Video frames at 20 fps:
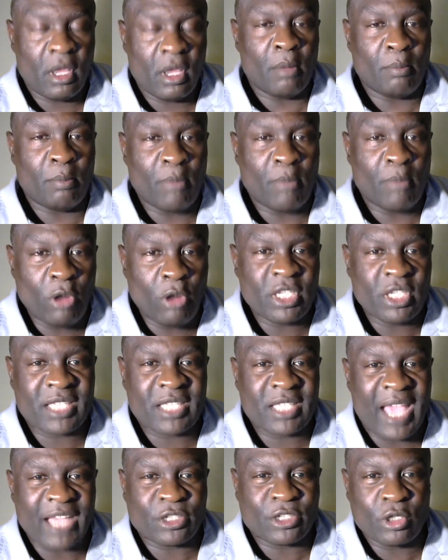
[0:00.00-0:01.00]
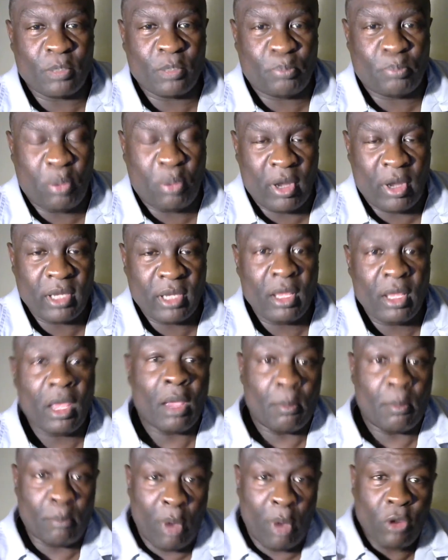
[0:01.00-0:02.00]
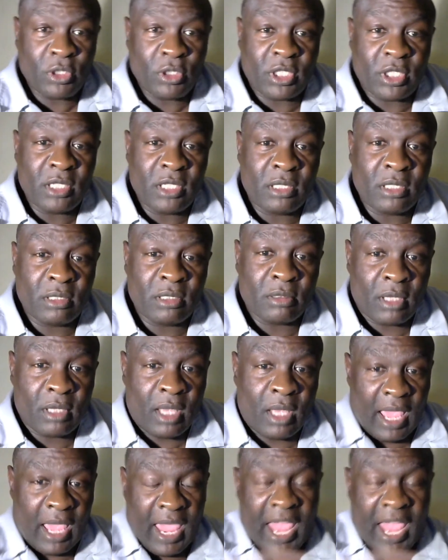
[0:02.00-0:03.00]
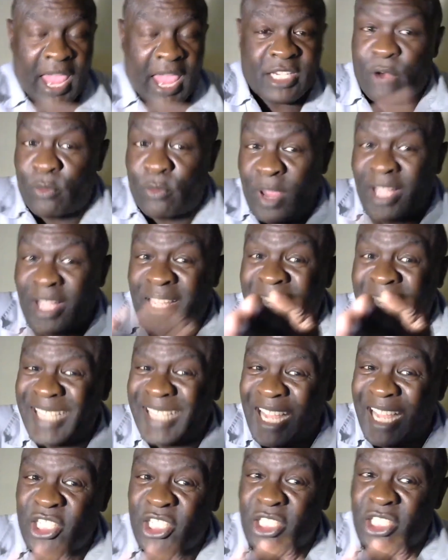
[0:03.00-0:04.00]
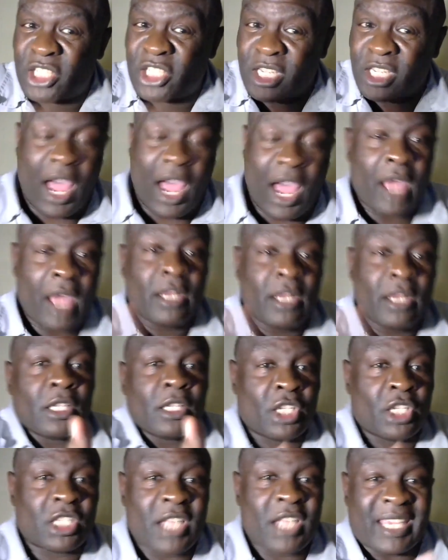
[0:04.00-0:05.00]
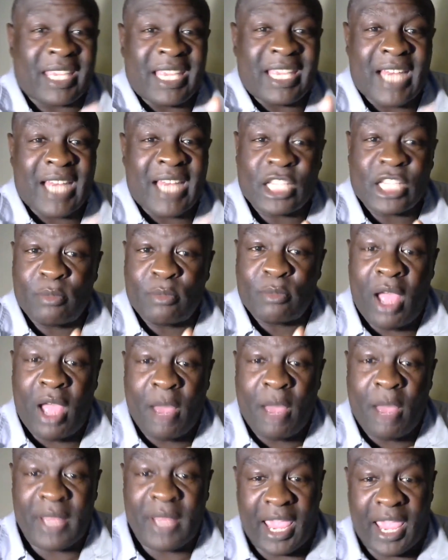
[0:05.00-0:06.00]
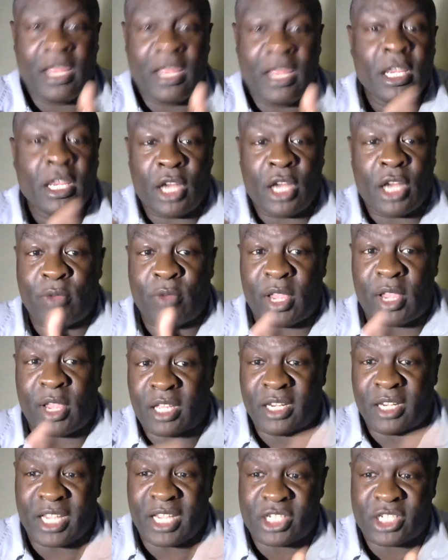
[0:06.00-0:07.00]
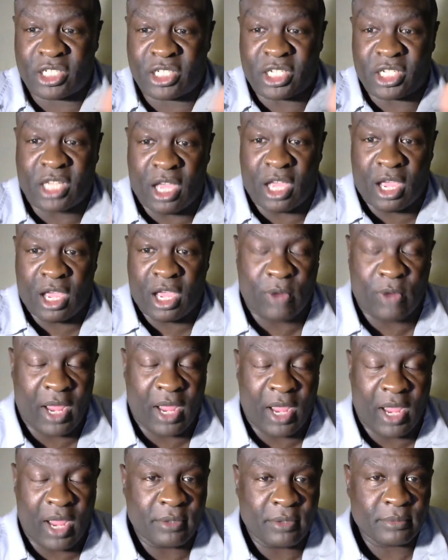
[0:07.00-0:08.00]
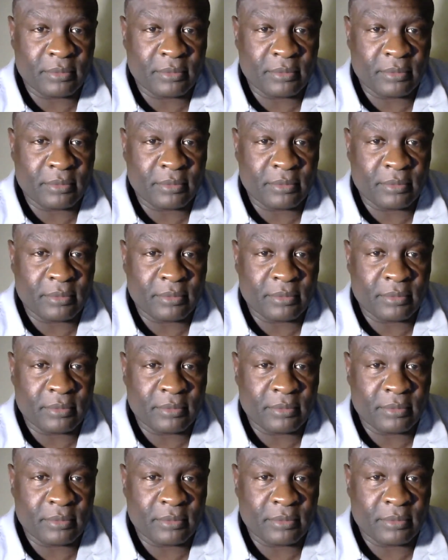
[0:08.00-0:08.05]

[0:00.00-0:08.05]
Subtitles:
Moses got to the point. Moses had direct connection to God, just like Elijah Muhammad had direct connection to God, right?